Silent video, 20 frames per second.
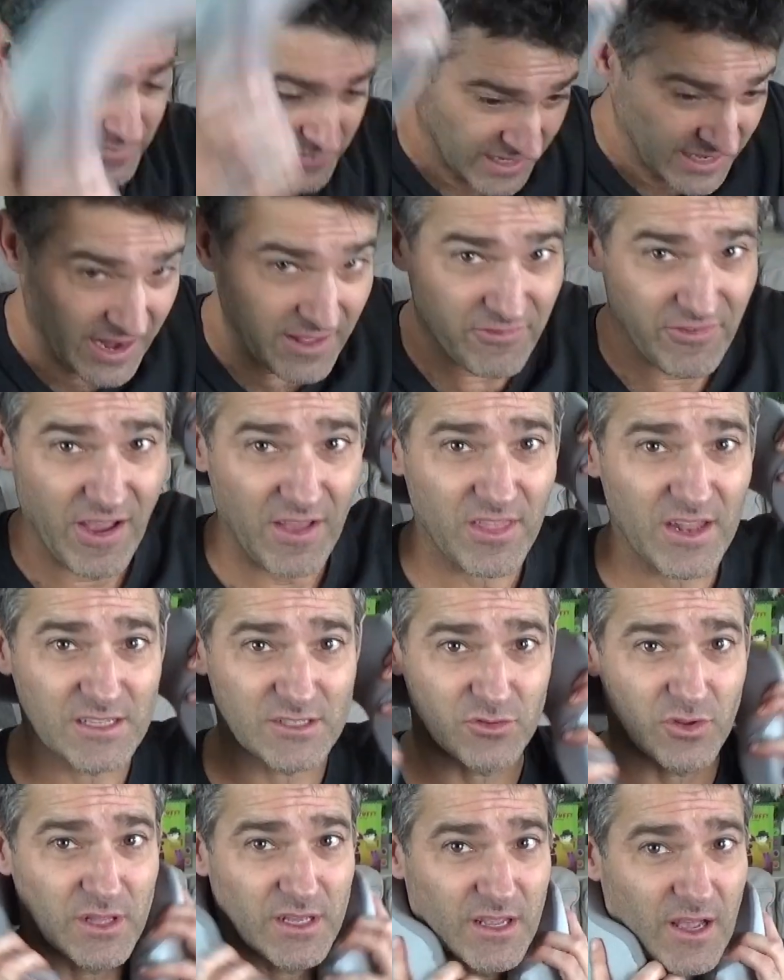And I found that it's
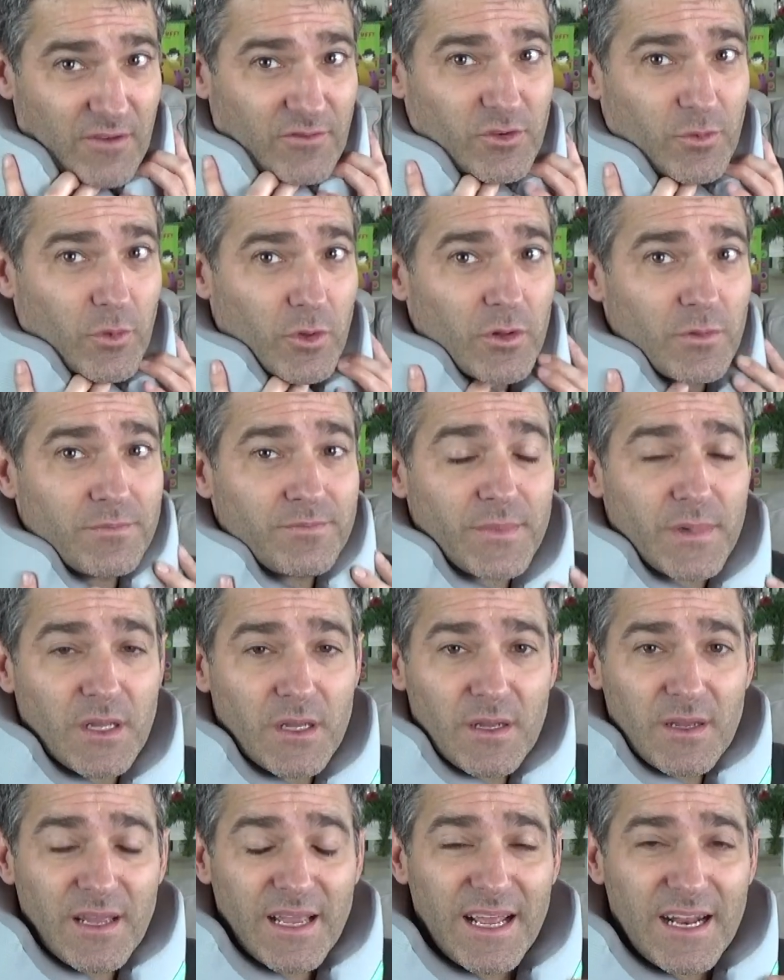really comfortable.
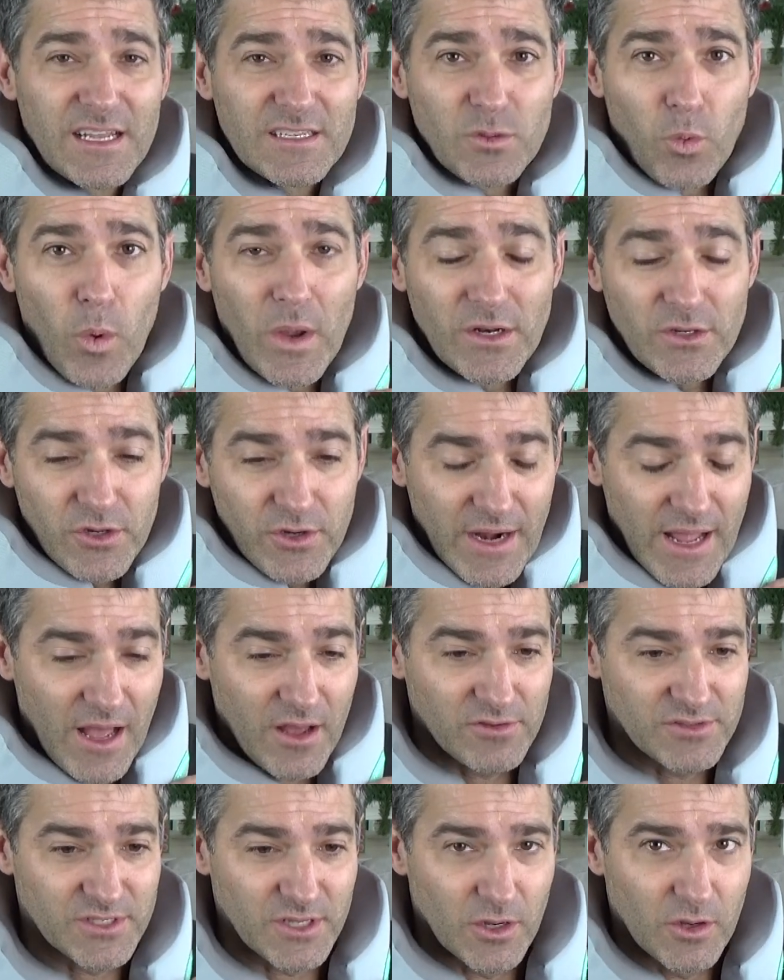It is winter now,
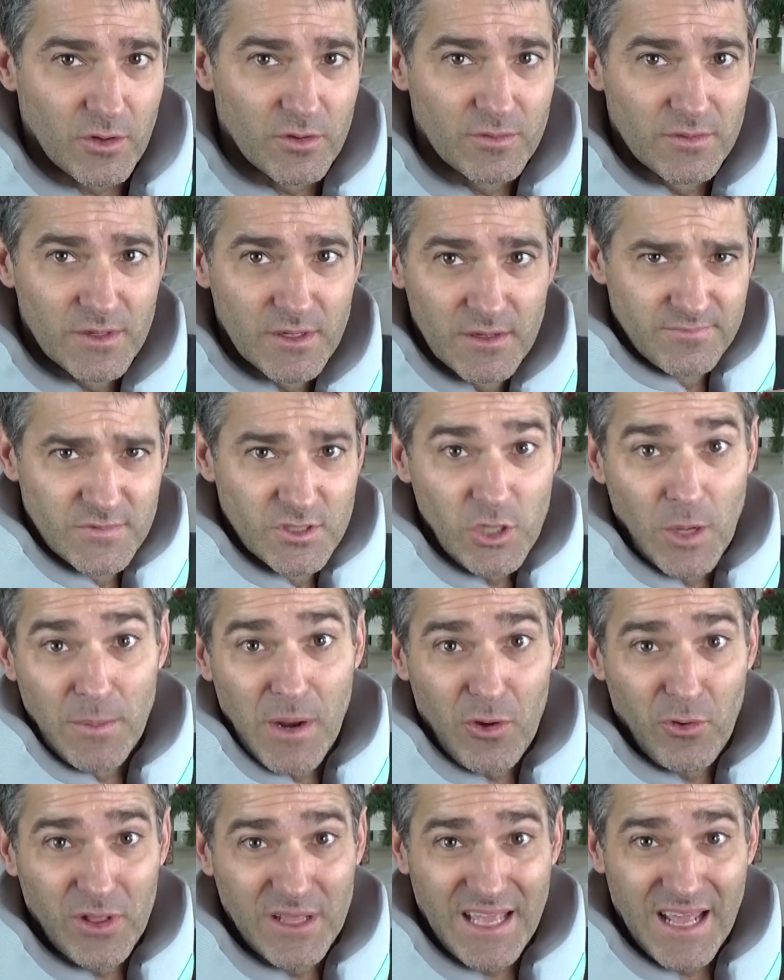so So I'm
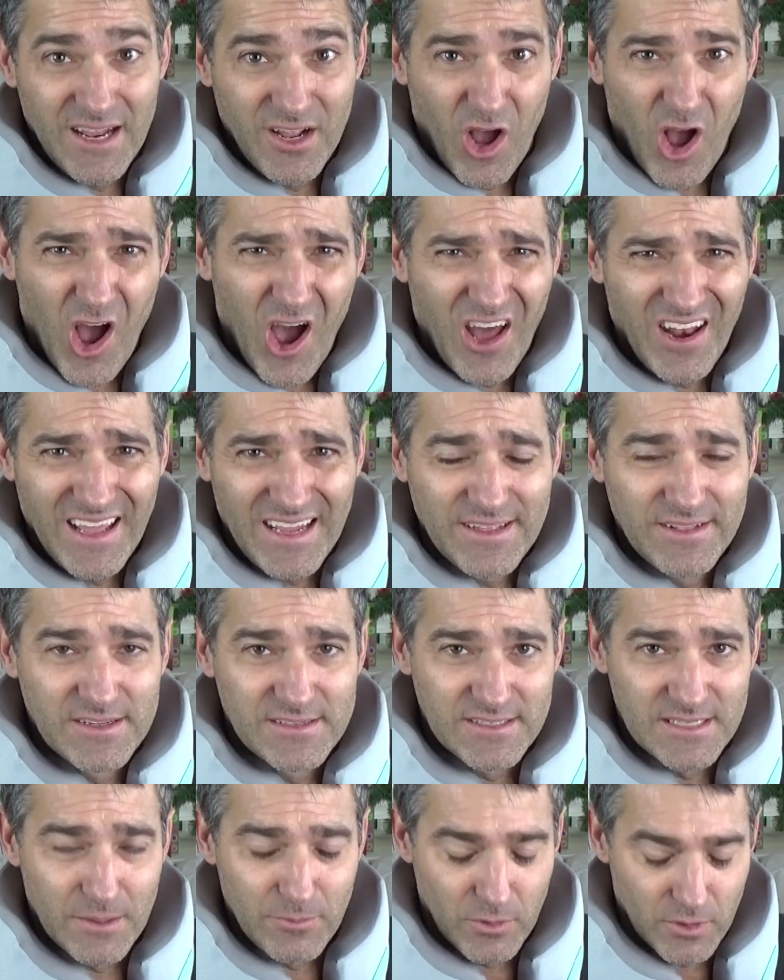not really getting hot like in the
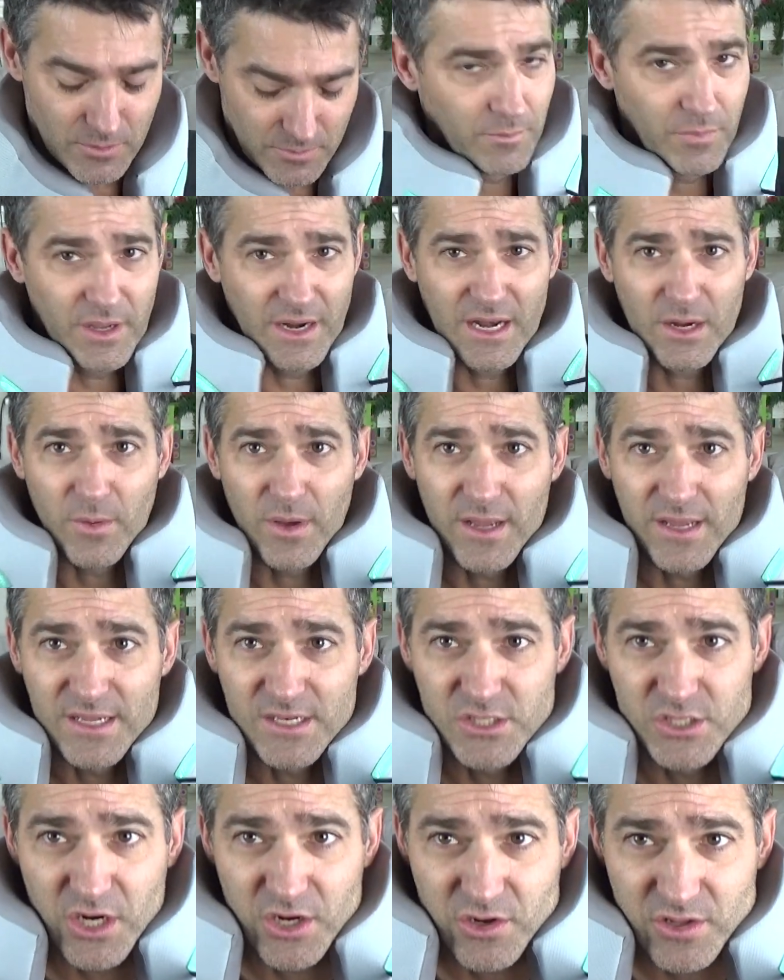summer. But anyway, in
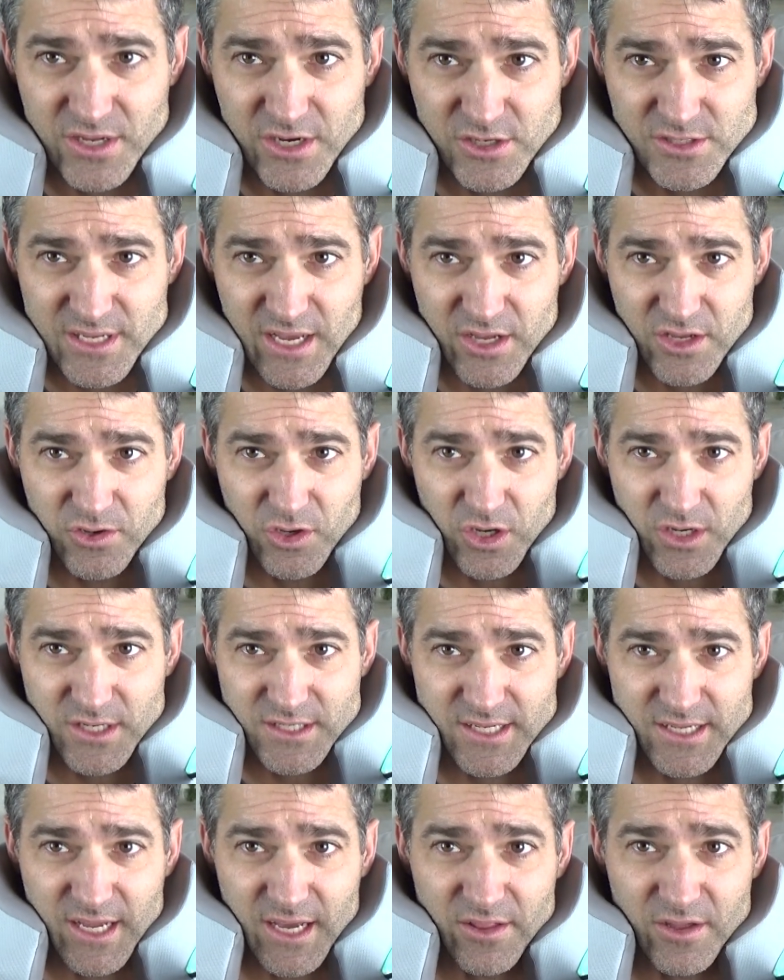general, here's how you hook it
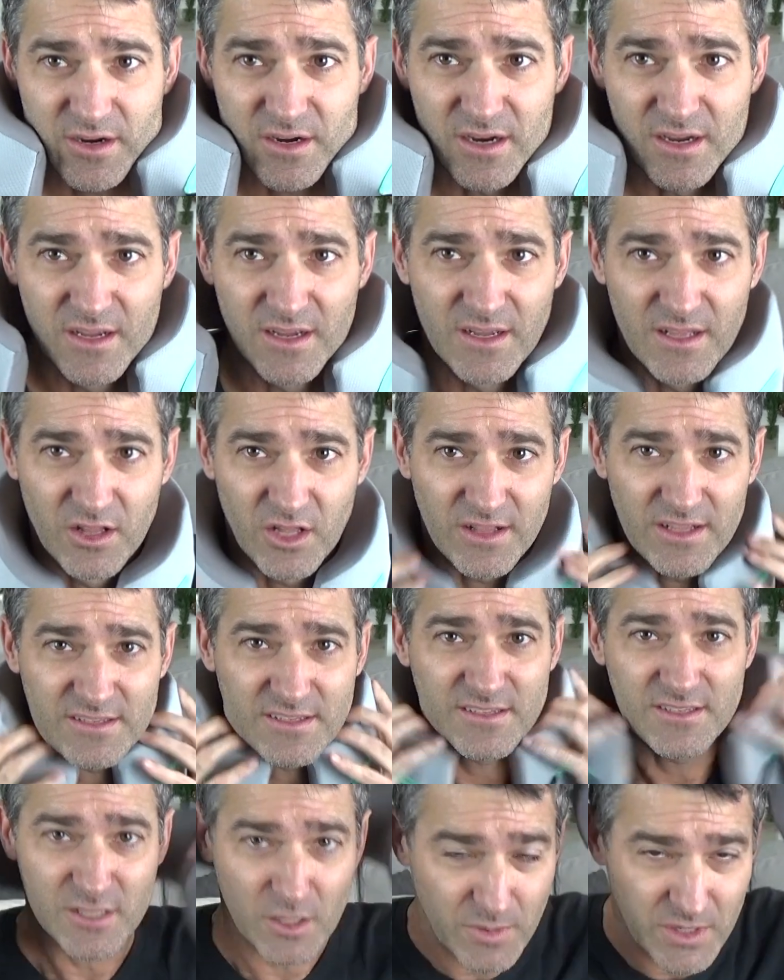together. Like this
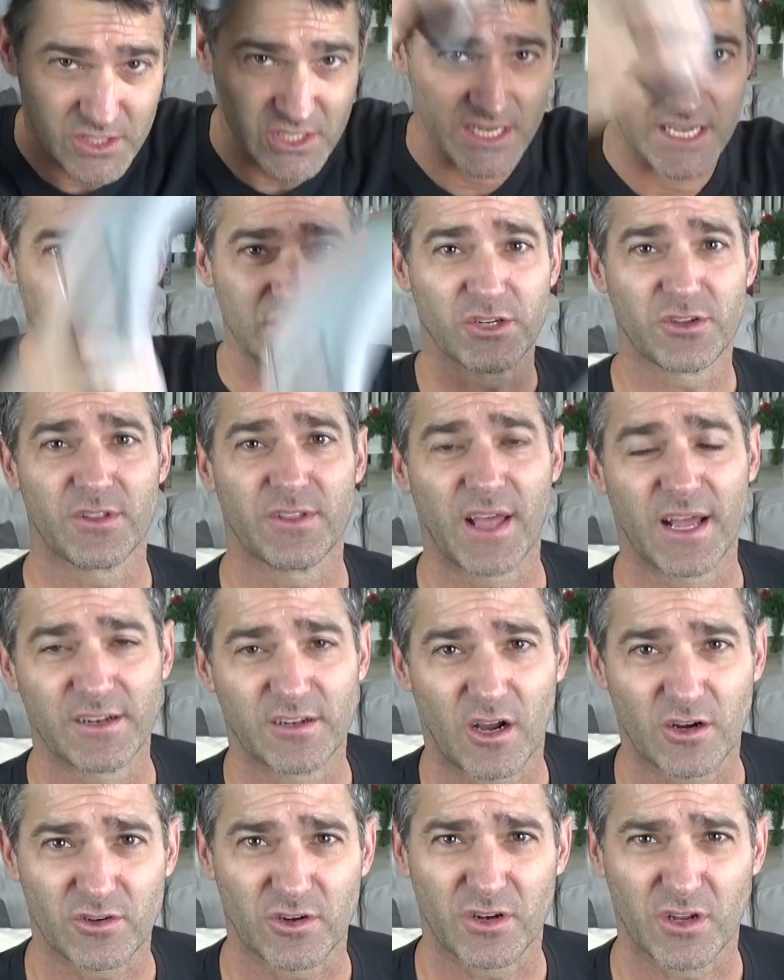is so much easier than that
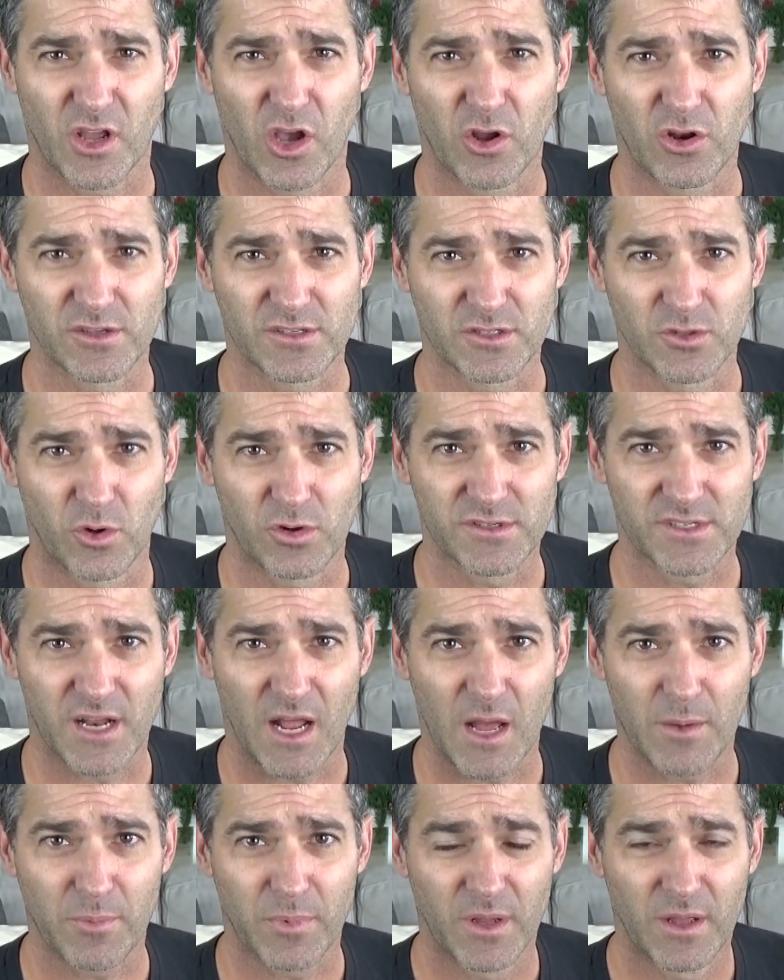Doctor Dakota's Snore
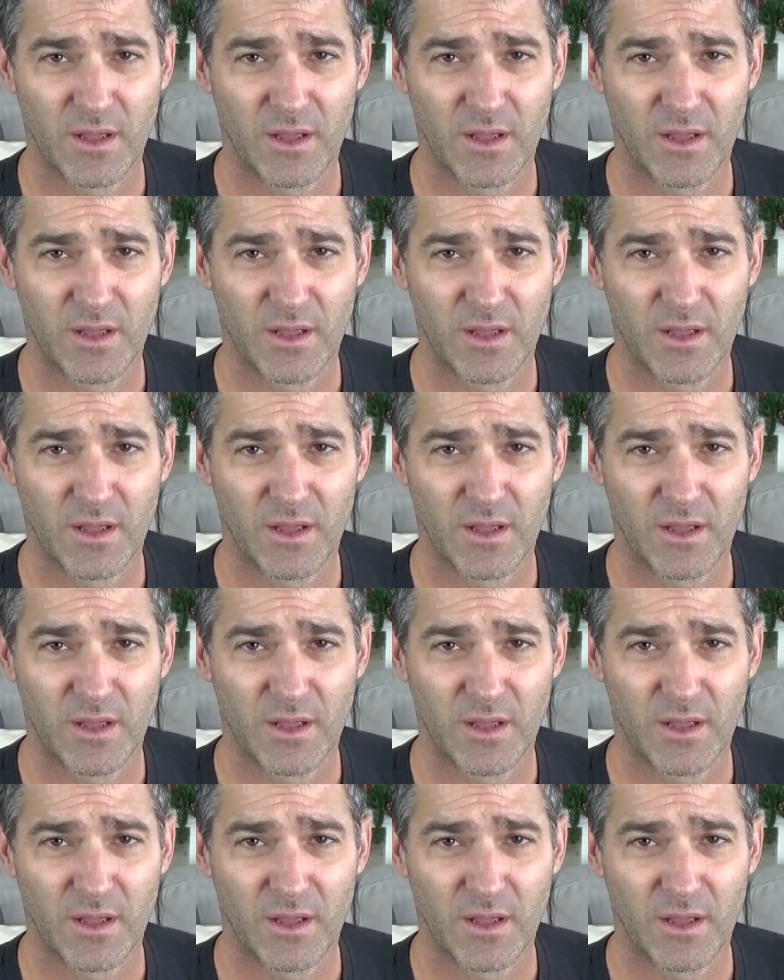Stop